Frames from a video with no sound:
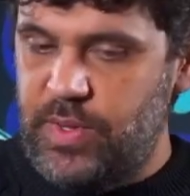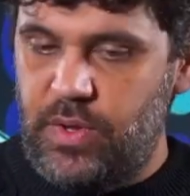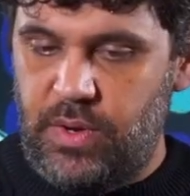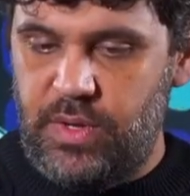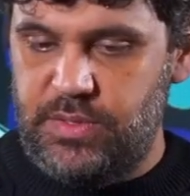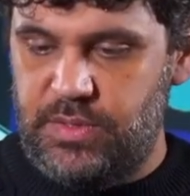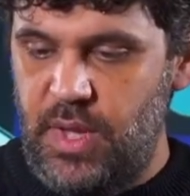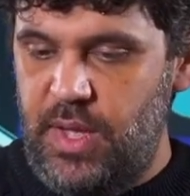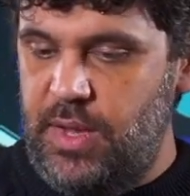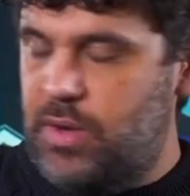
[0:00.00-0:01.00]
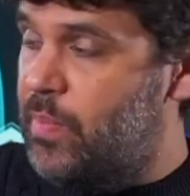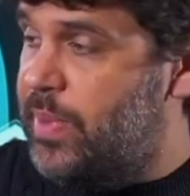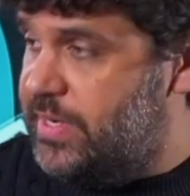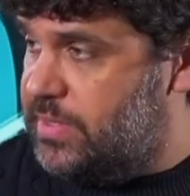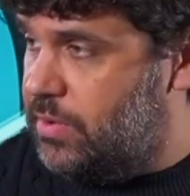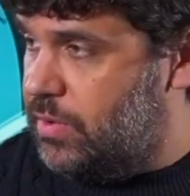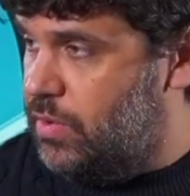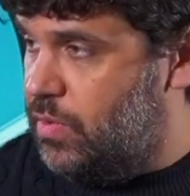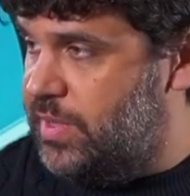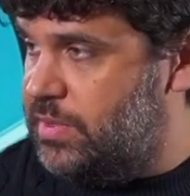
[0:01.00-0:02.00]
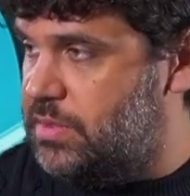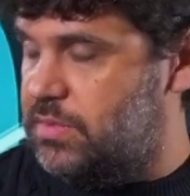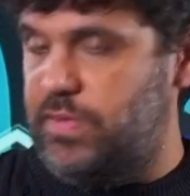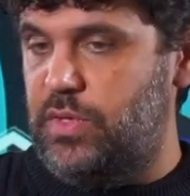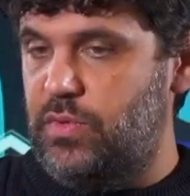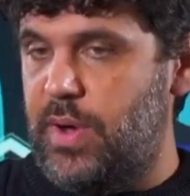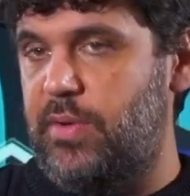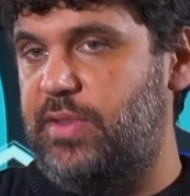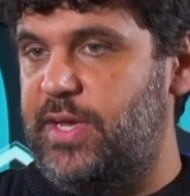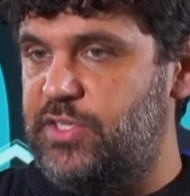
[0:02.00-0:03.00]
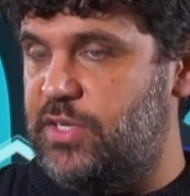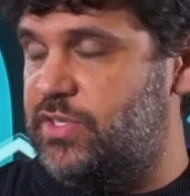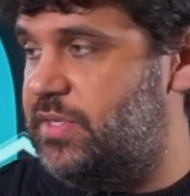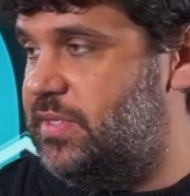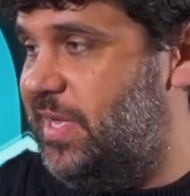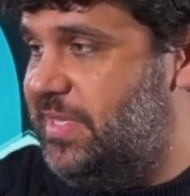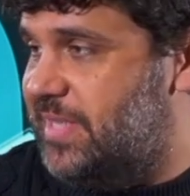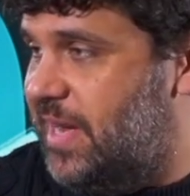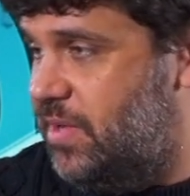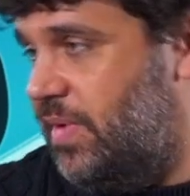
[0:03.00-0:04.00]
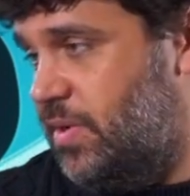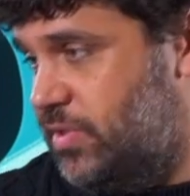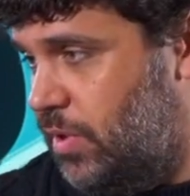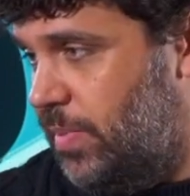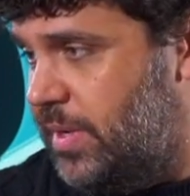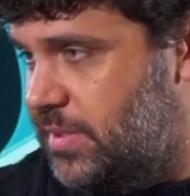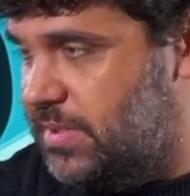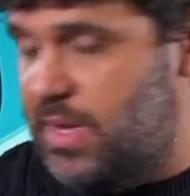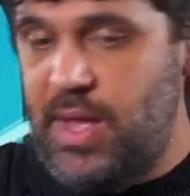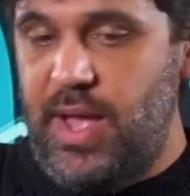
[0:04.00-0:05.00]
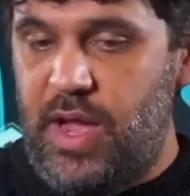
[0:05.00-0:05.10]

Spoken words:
because in comparison to humans, we do our digestions inside of our stomachs.